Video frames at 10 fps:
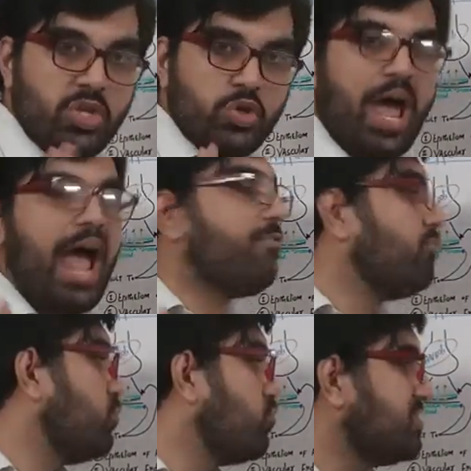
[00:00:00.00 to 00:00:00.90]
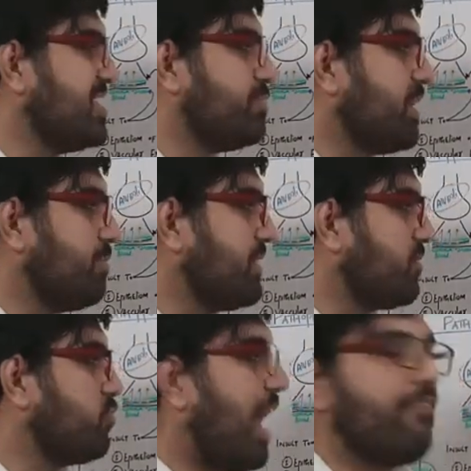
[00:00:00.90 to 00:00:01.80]
You have to use these
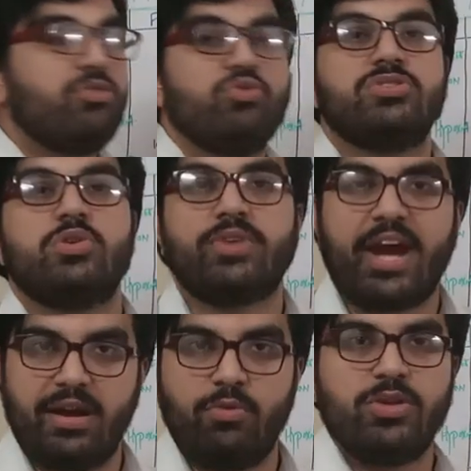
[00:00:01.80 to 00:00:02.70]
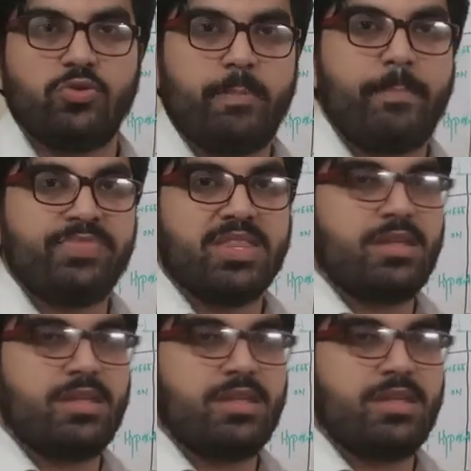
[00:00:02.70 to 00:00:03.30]
parameters. You have to use the low tidal volume.